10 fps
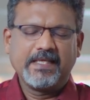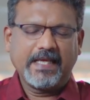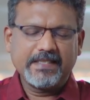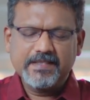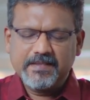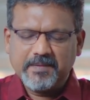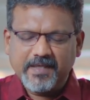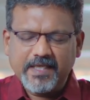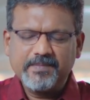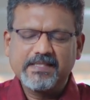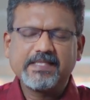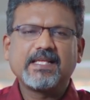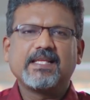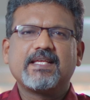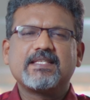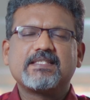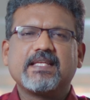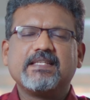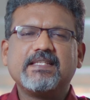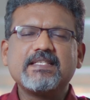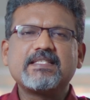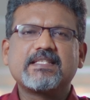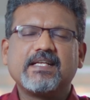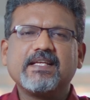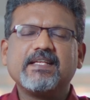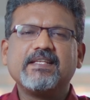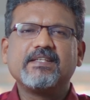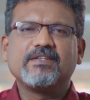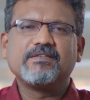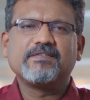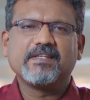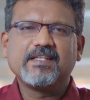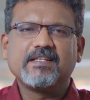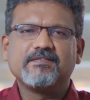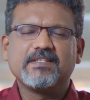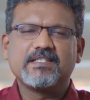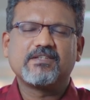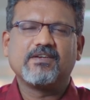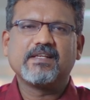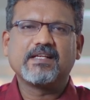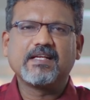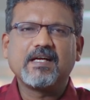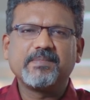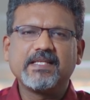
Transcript: And the Bible declares that this kind of love is called agape.